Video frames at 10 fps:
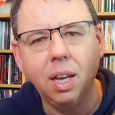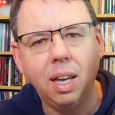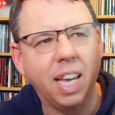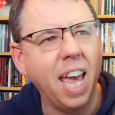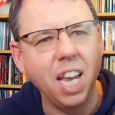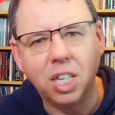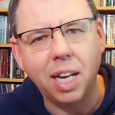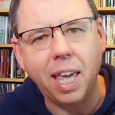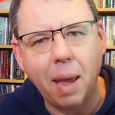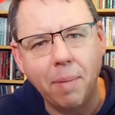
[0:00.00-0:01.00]

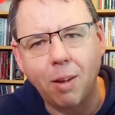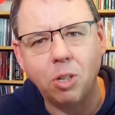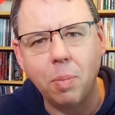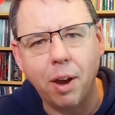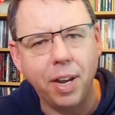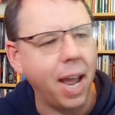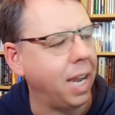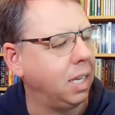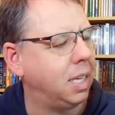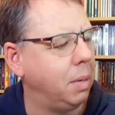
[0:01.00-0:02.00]
Occasionally came down to about
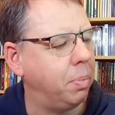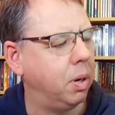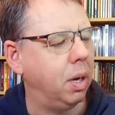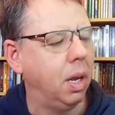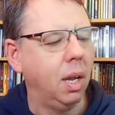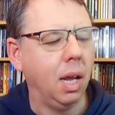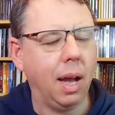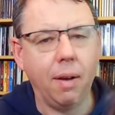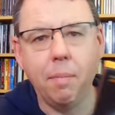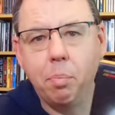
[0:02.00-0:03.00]
90, but
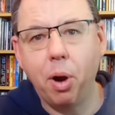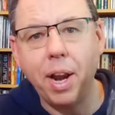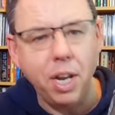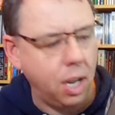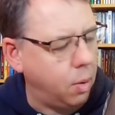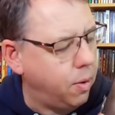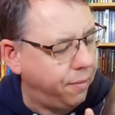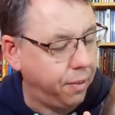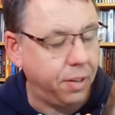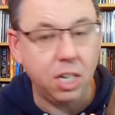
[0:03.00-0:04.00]
brand new,
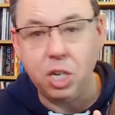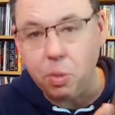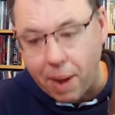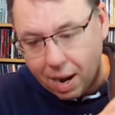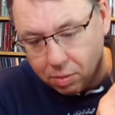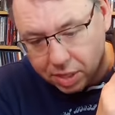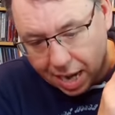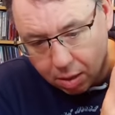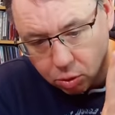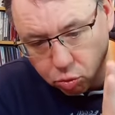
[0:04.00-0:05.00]
£52.
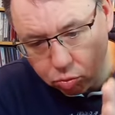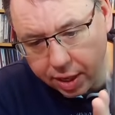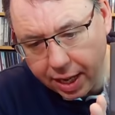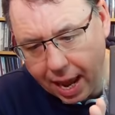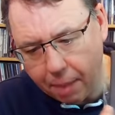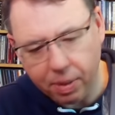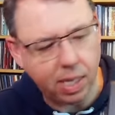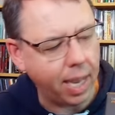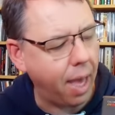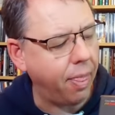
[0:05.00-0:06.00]
I was really happy
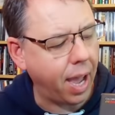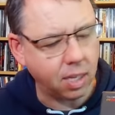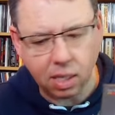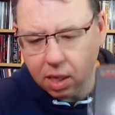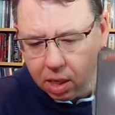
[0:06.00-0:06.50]
to get that.